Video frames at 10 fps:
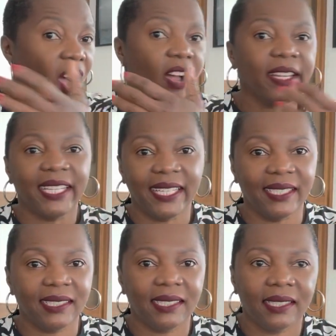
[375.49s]

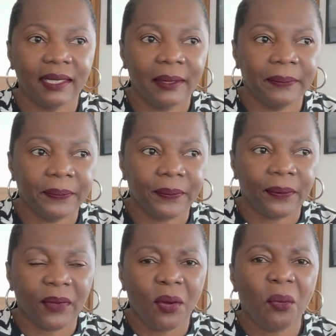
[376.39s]
audience
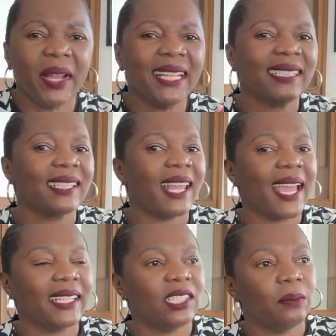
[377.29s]
what it's
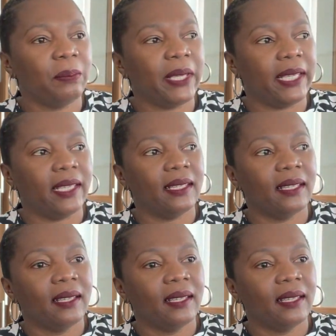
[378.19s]
like to be